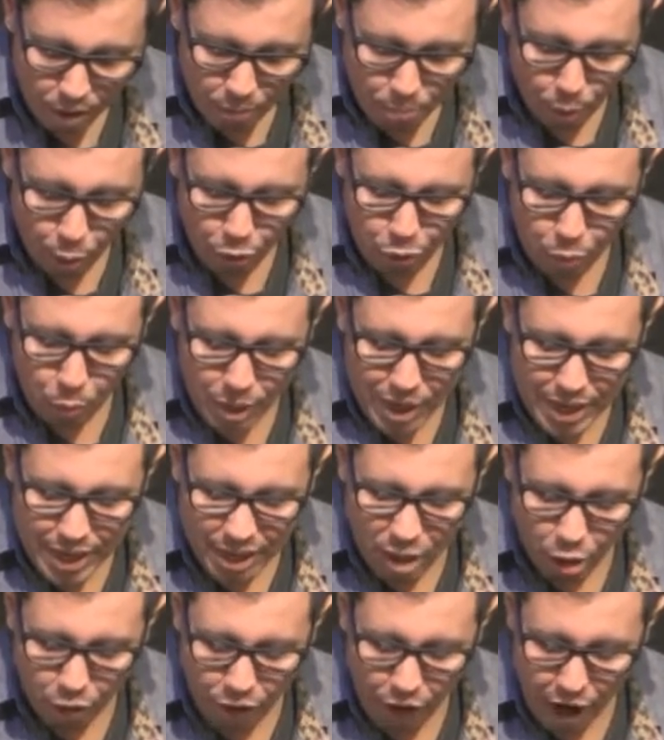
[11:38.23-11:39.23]
Both we
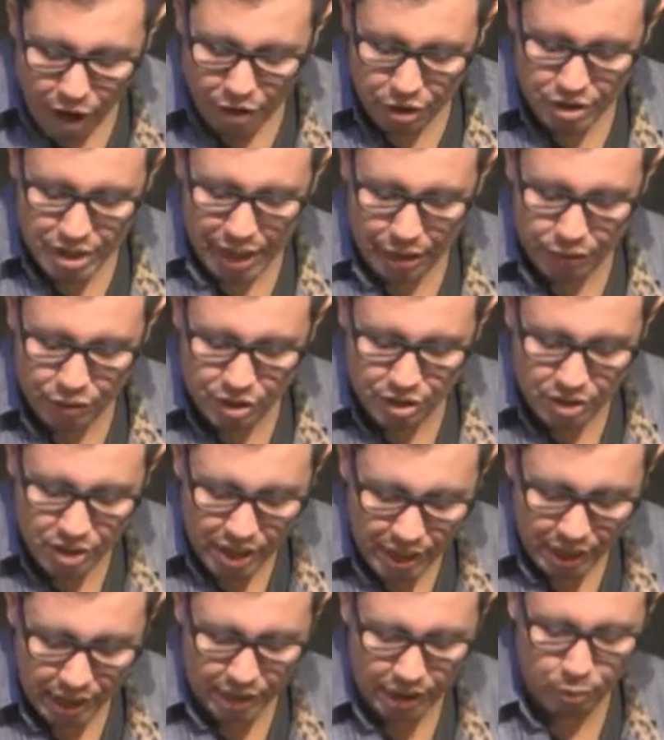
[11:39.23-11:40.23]
and our fathers have
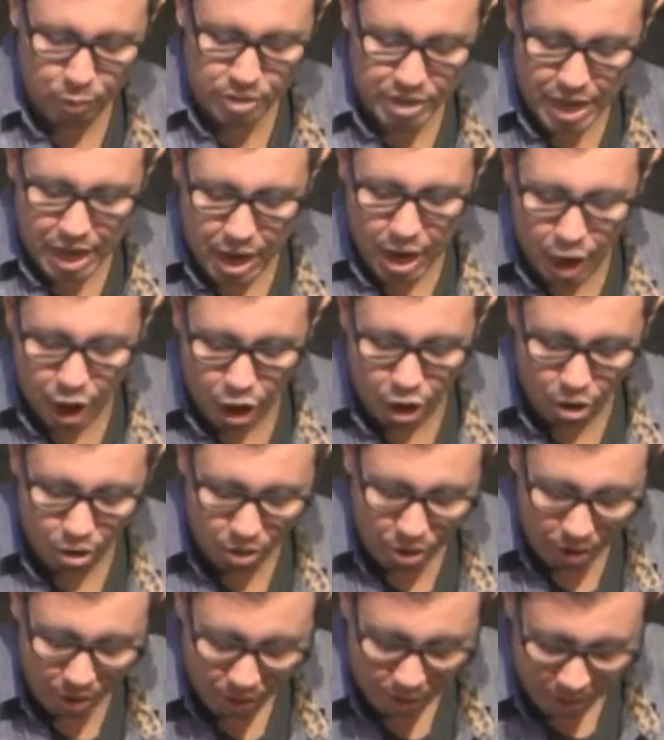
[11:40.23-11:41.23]
sinned. Everyone say, uh-oh.